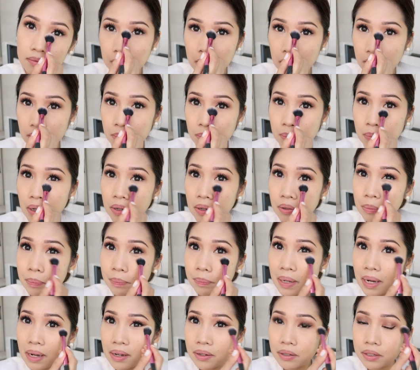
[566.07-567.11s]
Powder, powder,
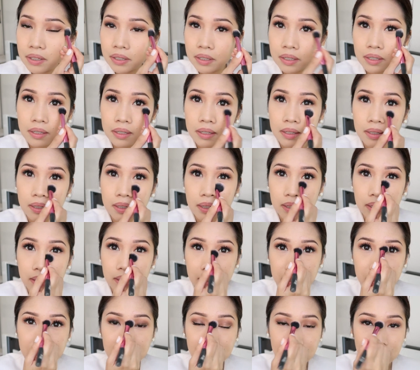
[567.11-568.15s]
powder.
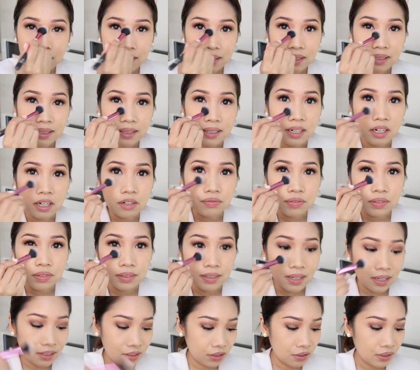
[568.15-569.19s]
Careful
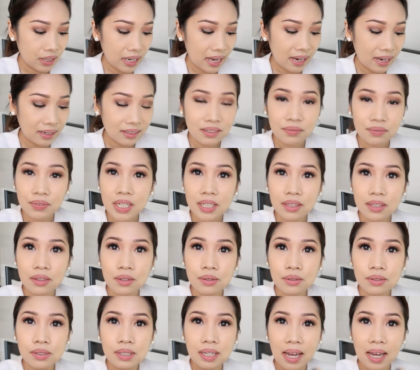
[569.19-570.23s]
not to activate
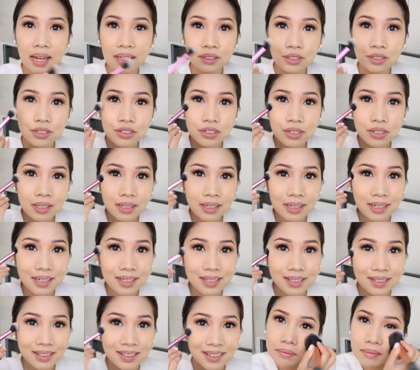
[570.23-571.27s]
those
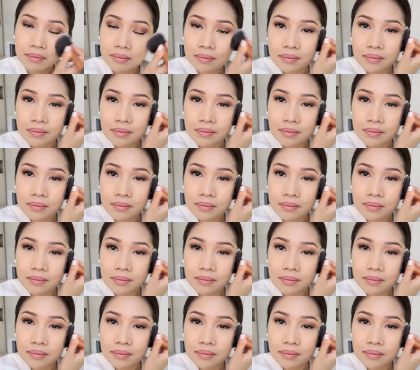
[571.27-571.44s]
allergies.